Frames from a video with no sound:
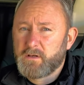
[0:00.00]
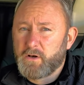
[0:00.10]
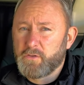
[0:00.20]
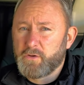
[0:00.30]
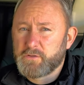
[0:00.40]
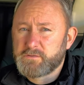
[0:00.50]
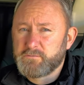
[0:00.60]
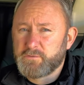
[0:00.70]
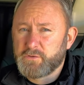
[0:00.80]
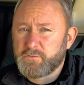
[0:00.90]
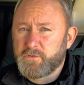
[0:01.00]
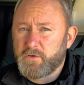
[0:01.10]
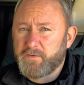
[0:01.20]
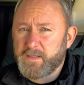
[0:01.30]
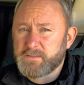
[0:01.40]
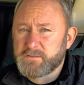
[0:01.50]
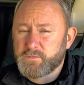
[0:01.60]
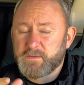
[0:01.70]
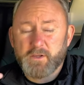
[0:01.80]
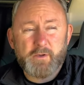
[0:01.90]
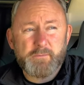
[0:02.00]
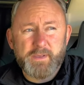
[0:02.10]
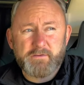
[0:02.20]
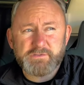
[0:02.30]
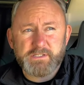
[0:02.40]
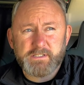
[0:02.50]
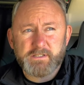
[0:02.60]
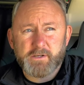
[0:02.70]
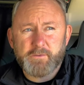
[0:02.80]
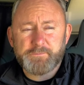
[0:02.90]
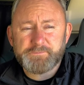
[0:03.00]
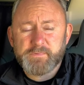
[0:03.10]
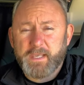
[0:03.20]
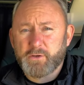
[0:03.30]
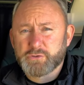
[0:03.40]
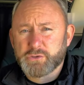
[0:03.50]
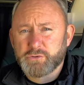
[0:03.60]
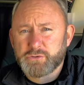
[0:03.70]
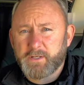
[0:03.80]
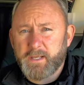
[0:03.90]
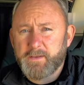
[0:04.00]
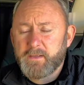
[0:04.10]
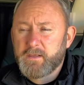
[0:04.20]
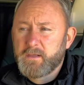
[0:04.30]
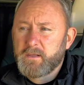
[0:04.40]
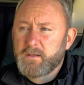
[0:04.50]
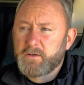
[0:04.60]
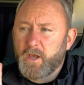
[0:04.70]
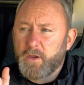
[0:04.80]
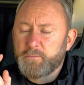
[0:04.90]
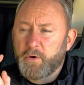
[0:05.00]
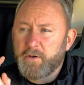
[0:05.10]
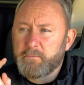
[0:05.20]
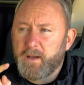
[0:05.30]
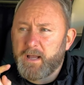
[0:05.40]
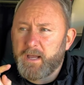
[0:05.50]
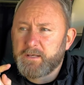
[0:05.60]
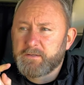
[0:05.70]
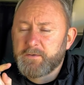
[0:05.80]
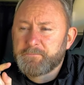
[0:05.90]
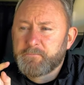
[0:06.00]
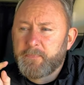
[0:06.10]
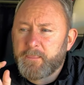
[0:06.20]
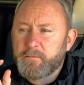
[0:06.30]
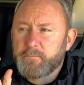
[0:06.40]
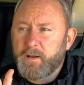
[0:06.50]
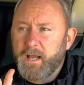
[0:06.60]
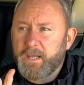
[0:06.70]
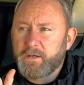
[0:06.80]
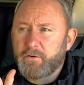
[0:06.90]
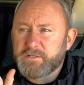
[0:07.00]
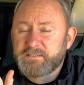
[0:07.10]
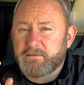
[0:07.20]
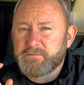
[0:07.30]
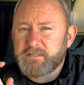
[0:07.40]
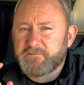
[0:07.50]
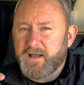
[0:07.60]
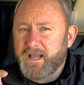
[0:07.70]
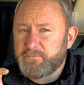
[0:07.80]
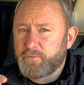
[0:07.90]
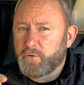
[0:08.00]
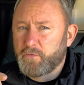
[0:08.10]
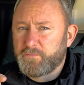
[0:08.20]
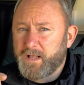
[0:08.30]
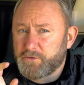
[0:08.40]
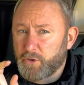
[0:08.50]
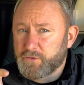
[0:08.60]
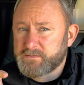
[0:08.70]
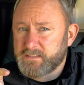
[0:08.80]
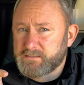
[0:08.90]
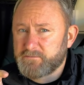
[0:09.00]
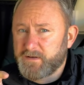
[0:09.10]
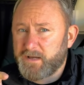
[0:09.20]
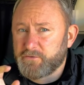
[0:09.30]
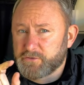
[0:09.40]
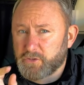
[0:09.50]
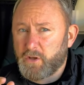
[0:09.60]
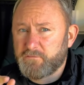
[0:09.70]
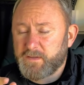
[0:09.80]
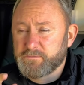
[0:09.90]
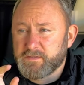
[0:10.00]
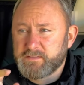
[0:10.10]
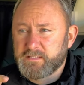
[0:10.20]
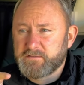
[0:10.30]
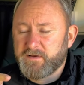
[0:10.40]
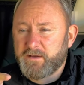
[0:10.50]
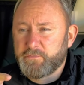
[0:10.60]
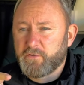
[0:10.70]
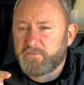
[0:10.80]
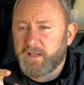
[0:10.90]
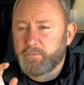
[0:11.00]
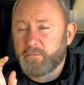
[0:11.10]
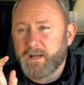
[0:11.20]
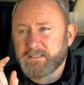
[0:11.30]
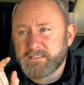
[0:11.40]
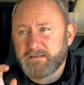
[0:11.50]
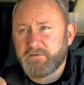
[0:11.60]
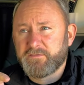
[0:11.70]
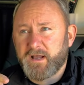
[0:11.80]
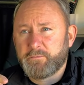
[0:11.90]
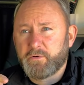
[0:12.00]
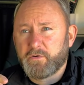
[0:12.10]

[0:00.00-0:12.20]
on the the vans with um, BFG um, KO2s on it. Now, bear in mind, mine are 75 profile, not a 65. And there's a lot of vans with the 65 profile, but mine's a 75